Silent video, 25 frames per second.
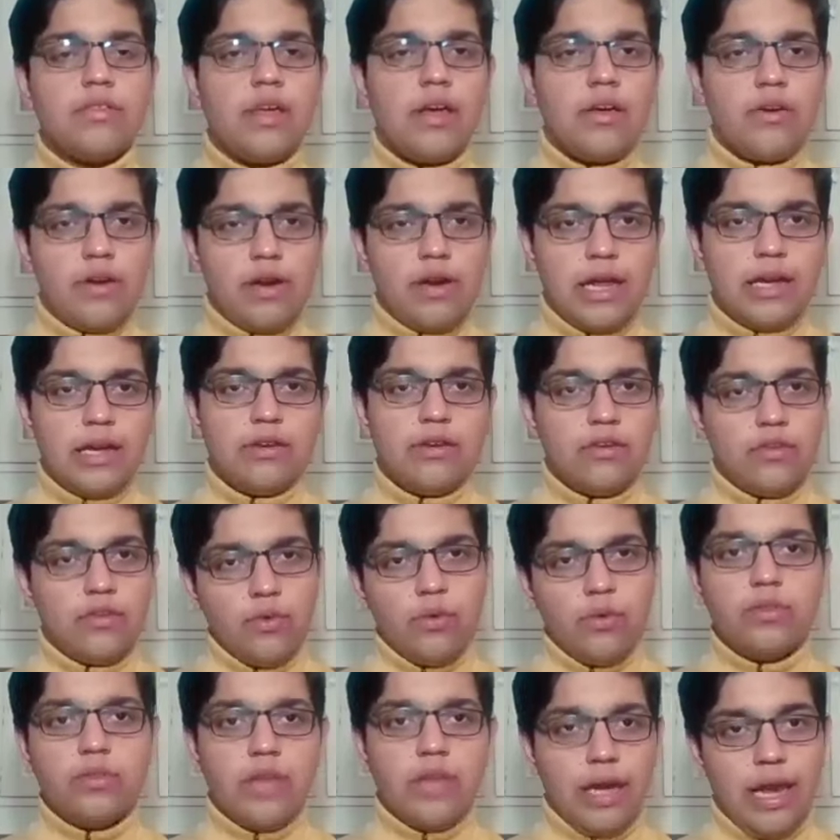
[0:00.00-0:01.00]
they are related
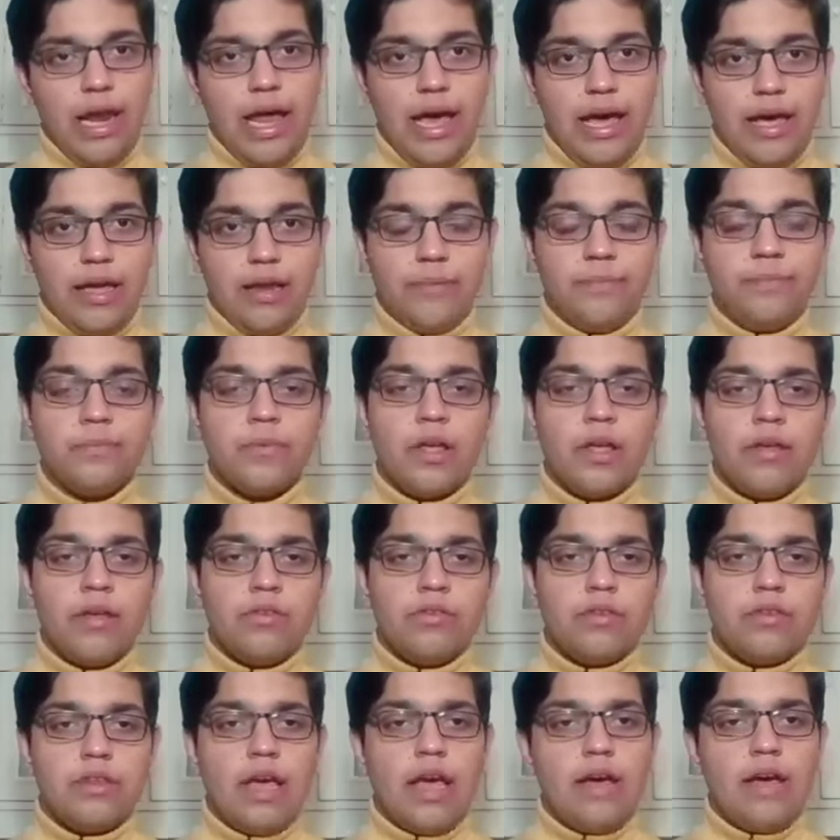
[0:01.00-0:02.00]
to the lion.
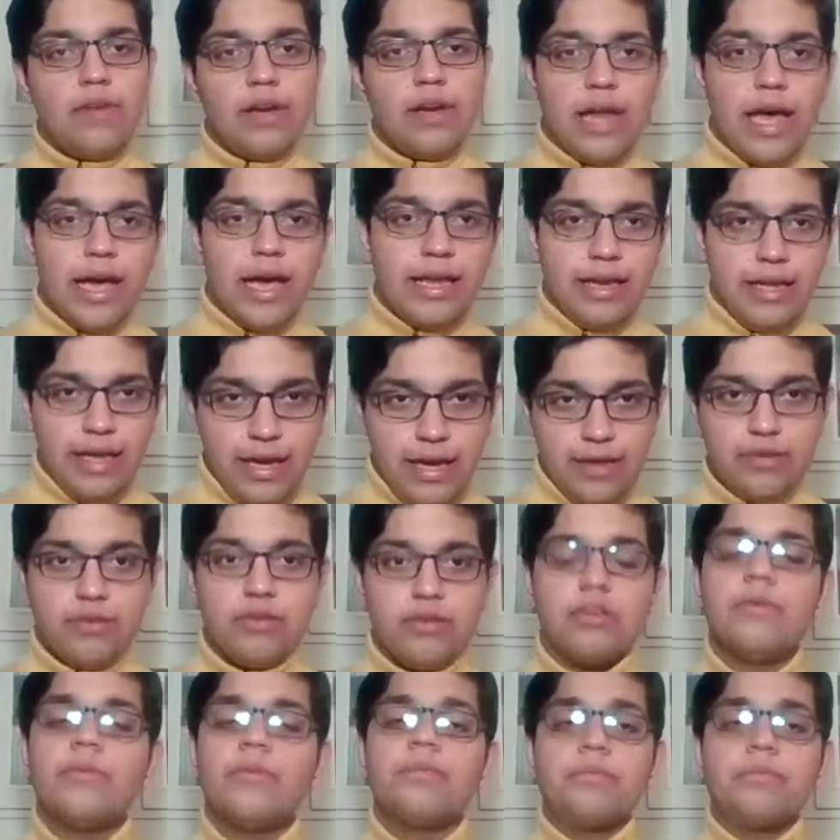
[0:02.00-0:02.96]
So, they have a lion head